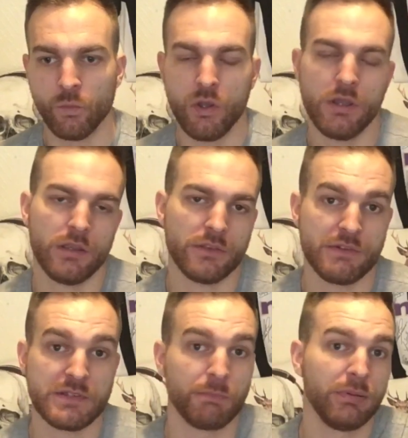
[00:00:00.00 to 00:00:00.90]

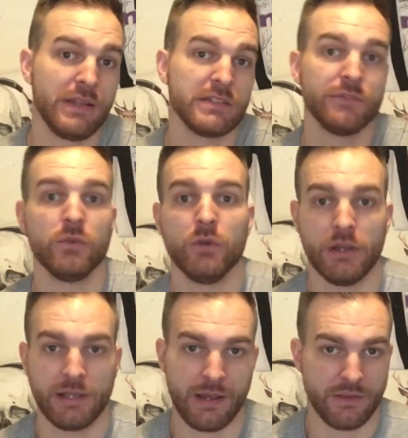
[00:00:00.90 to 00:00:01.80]
There is plentiful
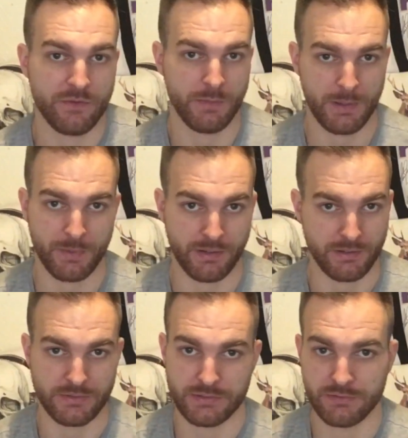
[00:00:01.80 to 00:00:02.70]
work out there for
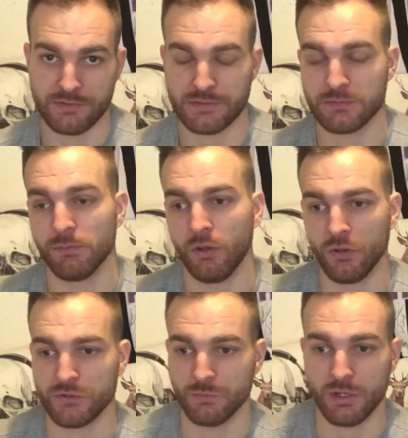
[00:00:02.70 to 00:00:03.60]
backpackers. There is
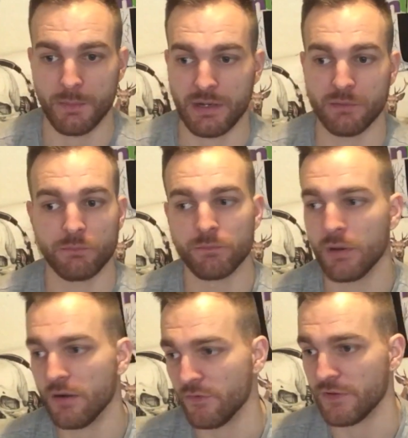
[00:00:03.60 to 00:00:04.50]
lots of work. I mean, I'm
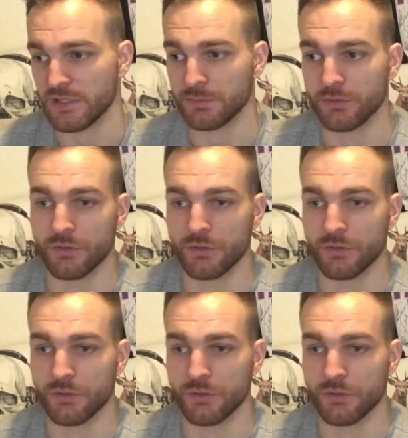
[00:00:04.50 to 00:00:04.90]
part of a Facebook